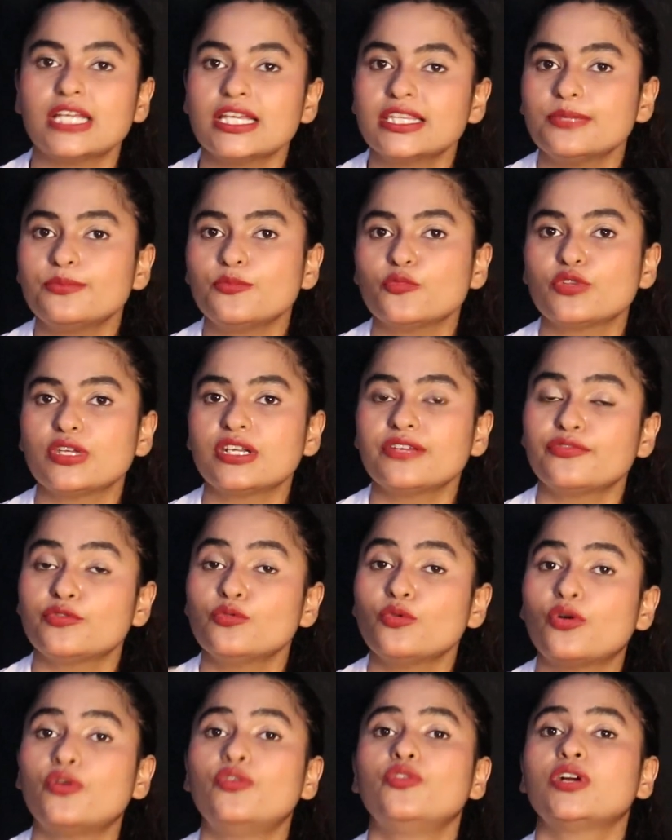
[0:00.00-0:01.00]
Let them know that if
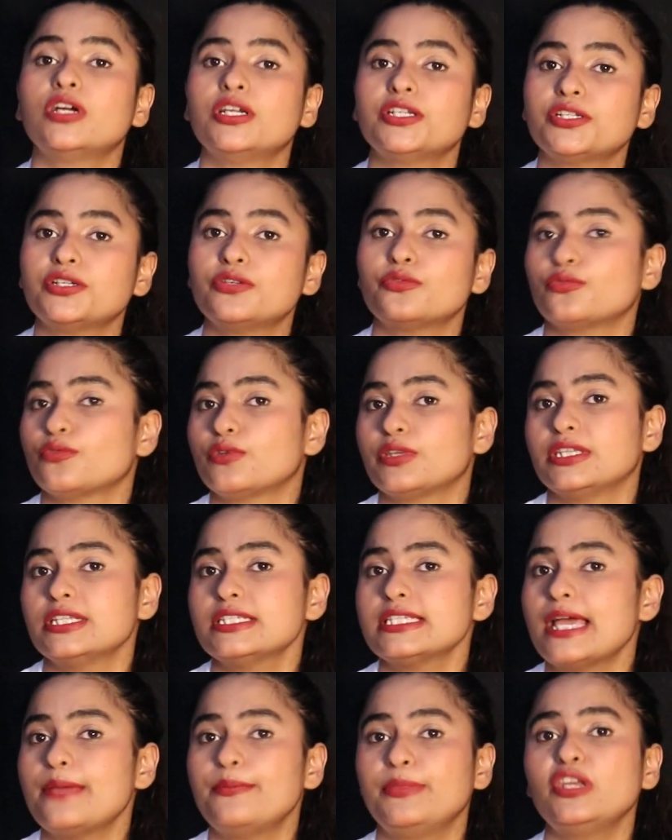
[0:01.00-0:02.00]
you are going to continue doing
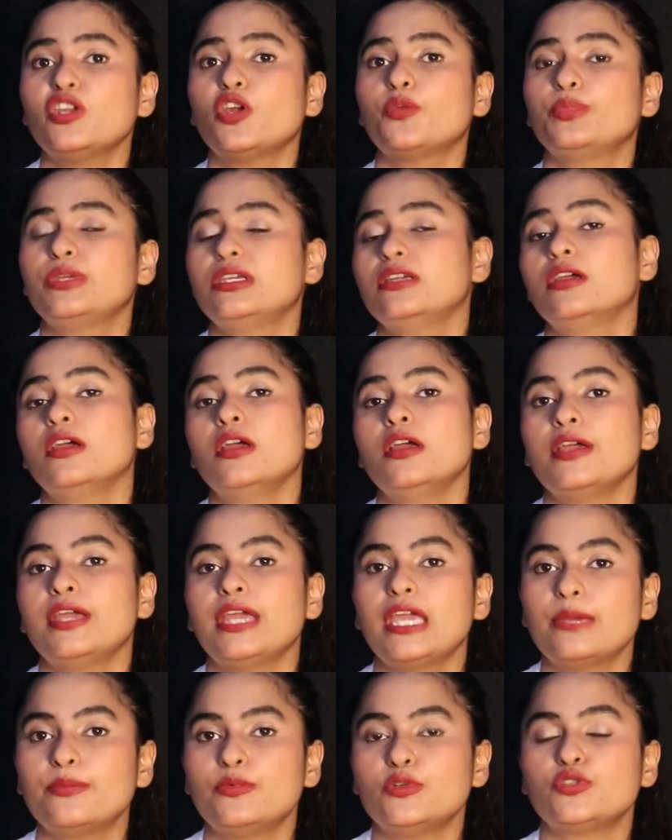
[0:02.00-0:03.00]
this, I may not be
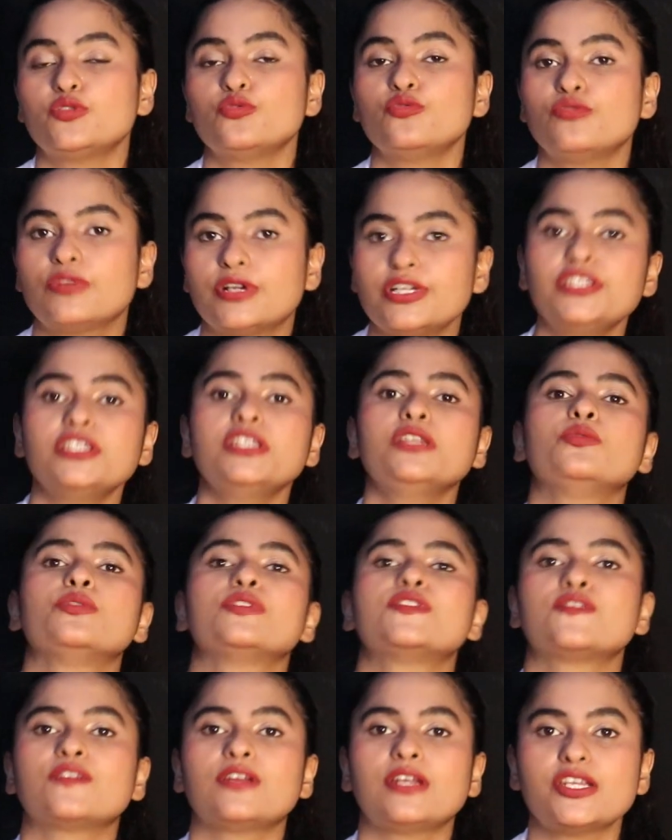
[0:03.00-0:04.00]
able to continue
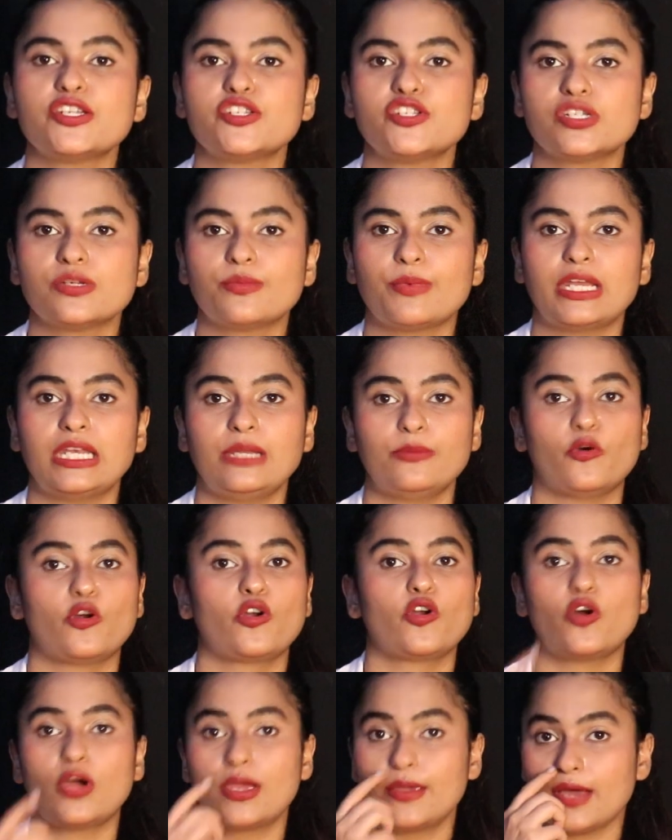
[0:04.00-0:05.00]
this relationship
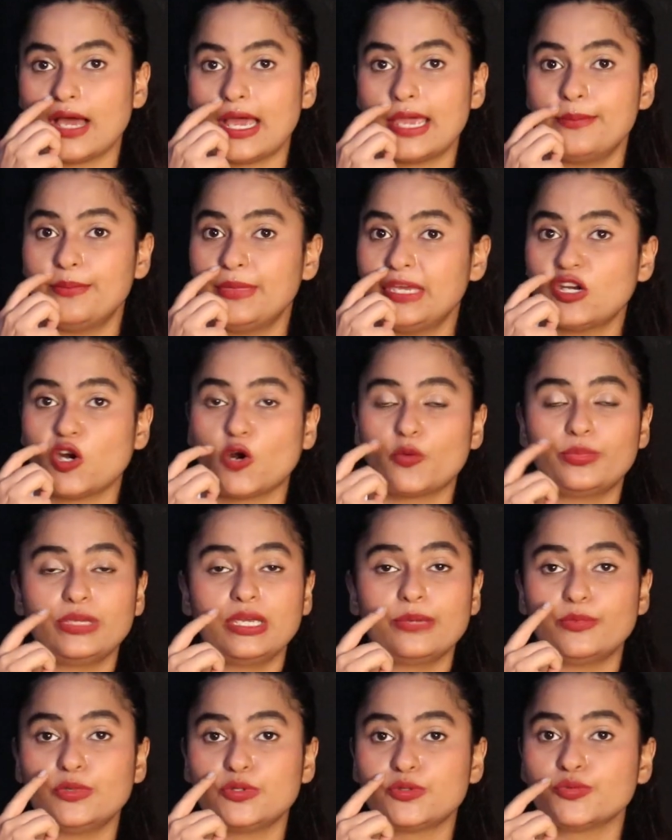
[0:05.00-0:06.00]
anymore, or I may not be
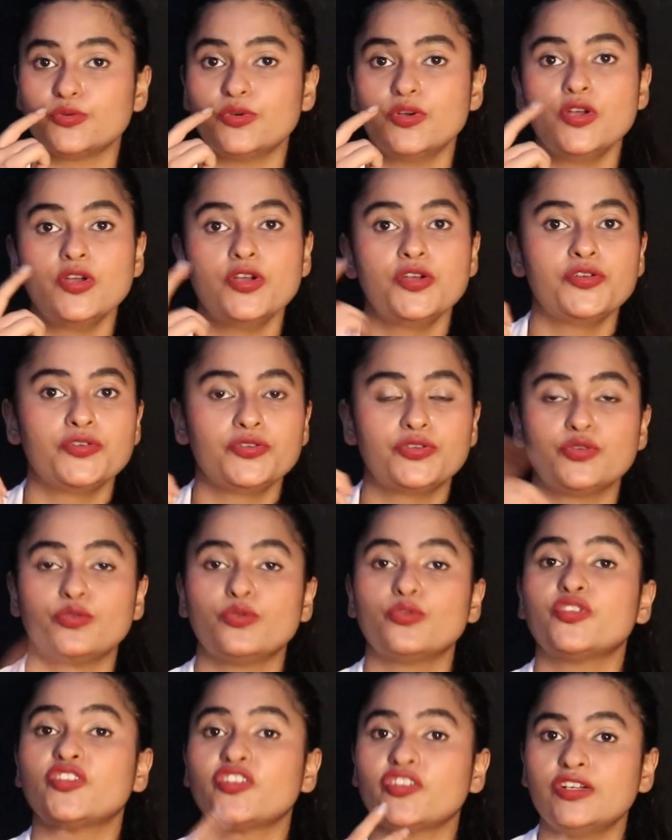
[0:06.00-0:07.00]
able to
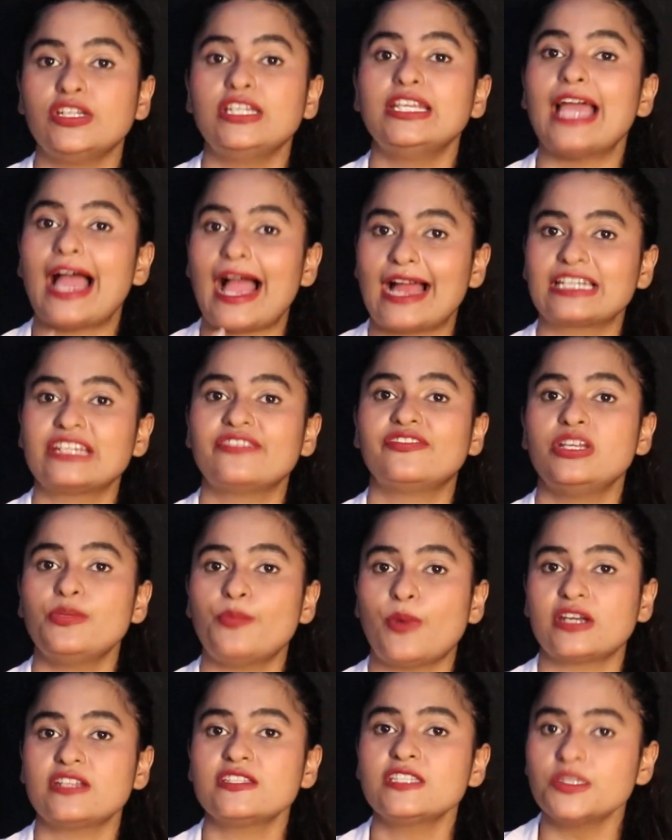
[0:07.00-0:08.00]
really actively
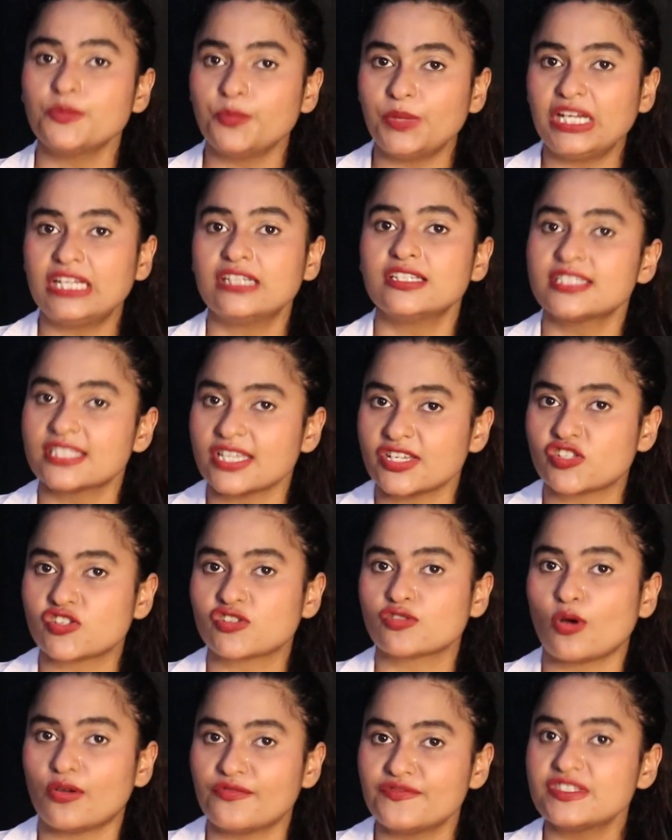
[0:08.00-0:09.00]
participate in
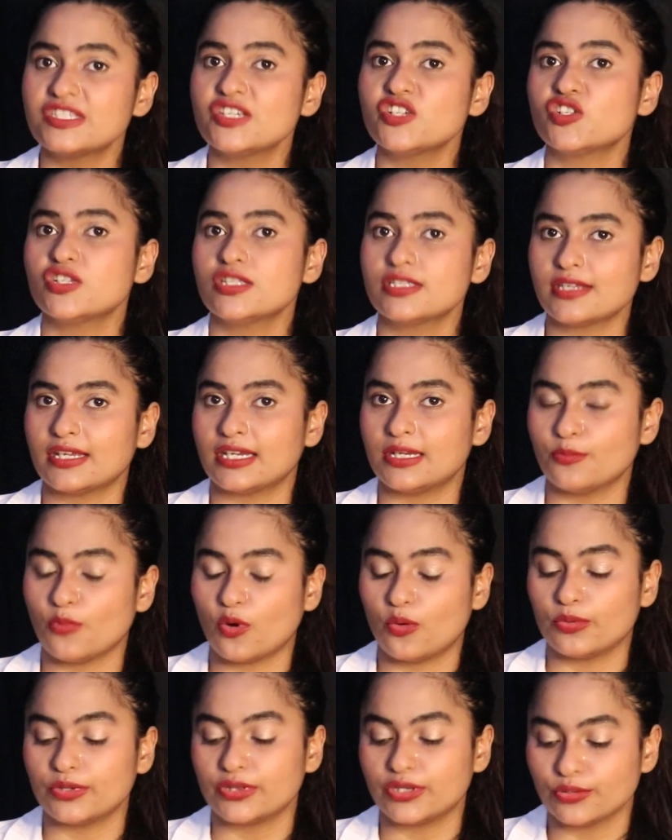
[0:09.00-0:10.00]
such conversations
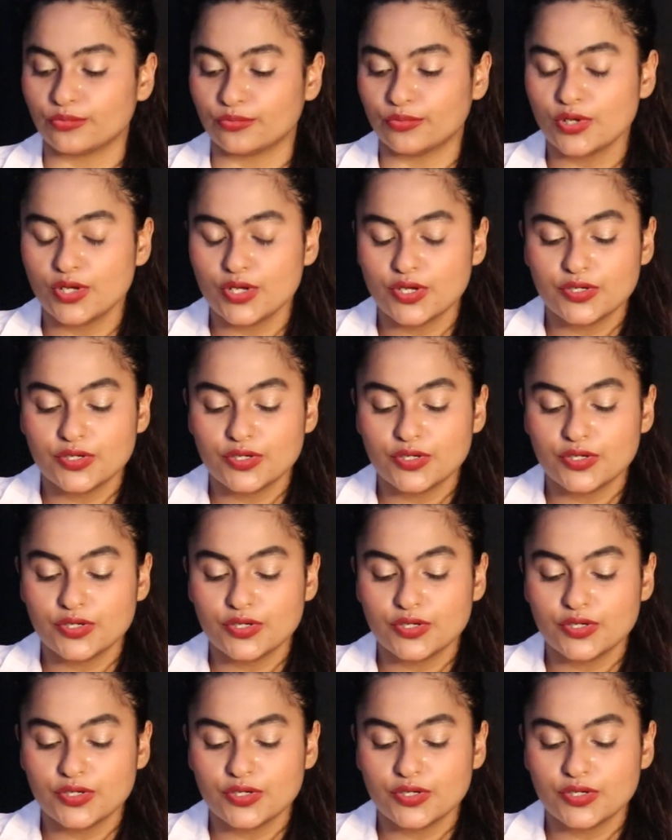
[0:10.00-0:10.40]
anymore with you.